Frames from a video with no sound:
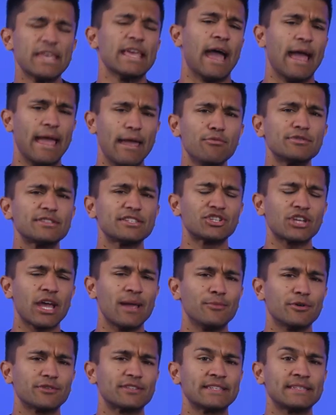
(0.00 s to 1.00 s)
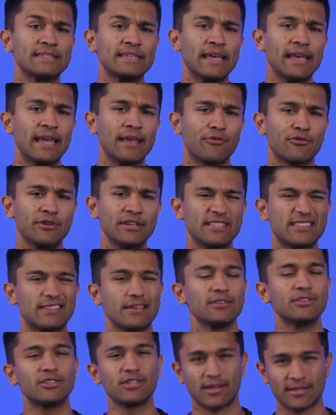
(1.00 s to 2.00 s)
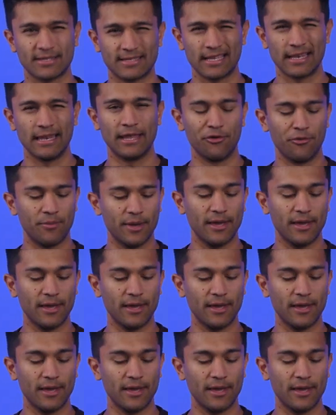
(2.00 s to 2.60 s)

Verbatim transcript: But yeah, it was a shame not to see it increased just a little